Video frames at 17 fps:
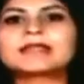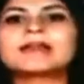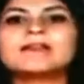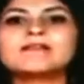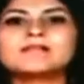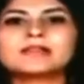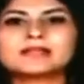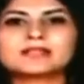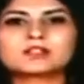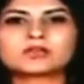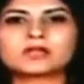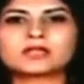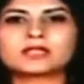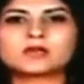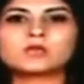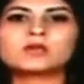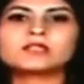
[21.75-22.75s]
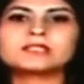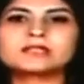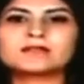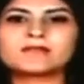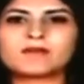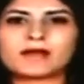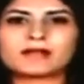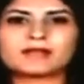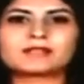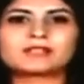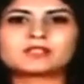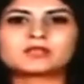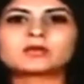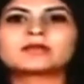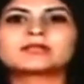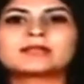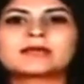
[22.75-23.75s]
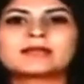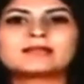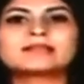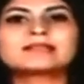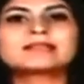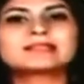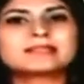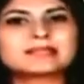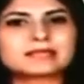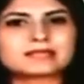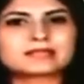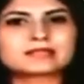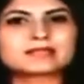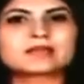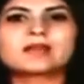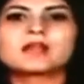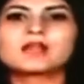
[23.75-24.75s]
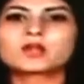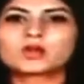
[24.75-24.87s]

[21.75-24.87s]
NVS Reddy was invited to attend the 6th